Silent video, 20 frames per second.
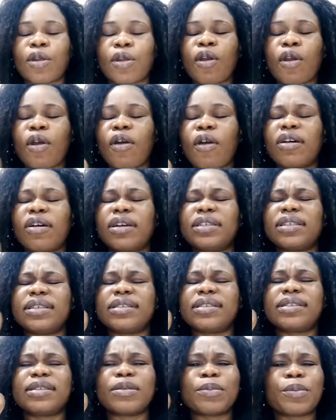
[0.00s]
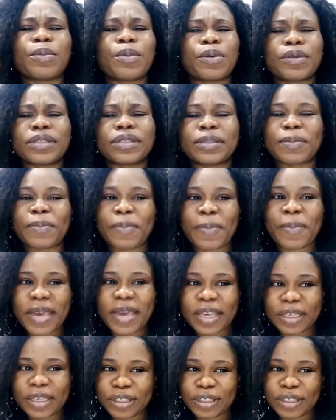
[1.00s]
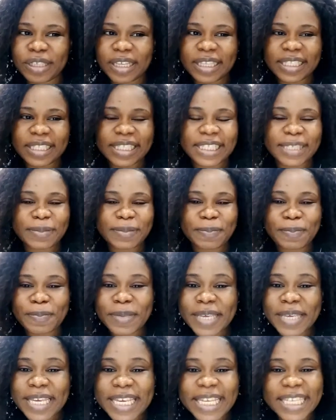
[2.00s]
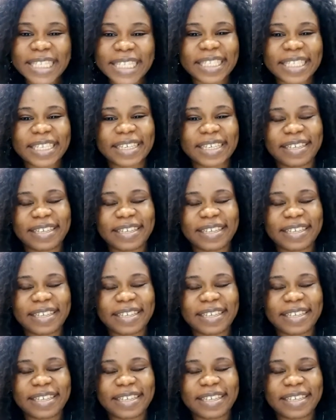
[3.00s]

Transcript: God is the most patient being,